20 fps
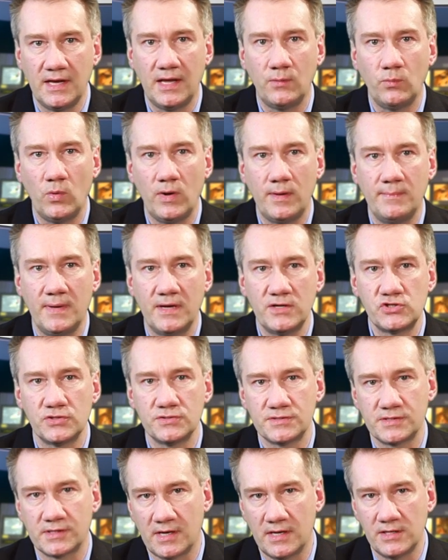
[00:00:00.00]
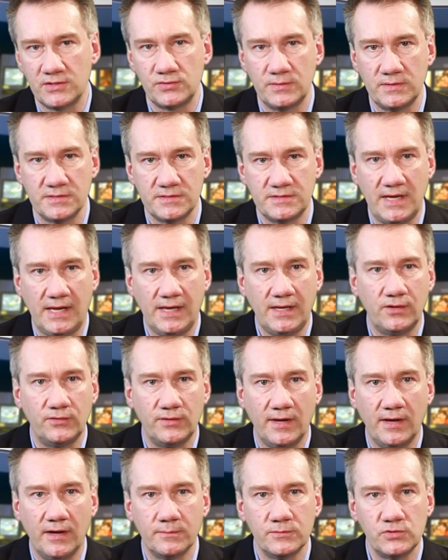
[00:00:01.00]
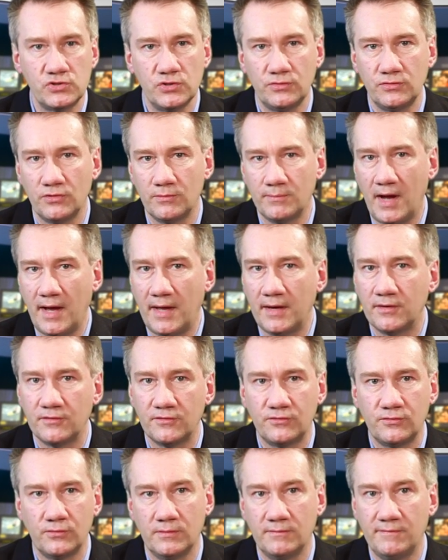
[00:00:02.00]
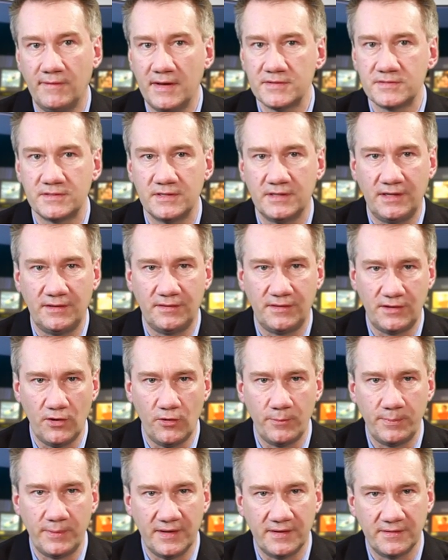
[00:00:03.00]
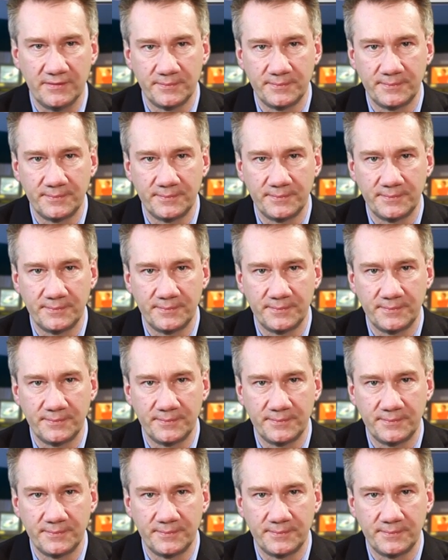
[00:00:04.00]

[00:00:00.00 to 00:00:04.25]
and what measures the country is taking to help junior miners to invest in Ethiopia.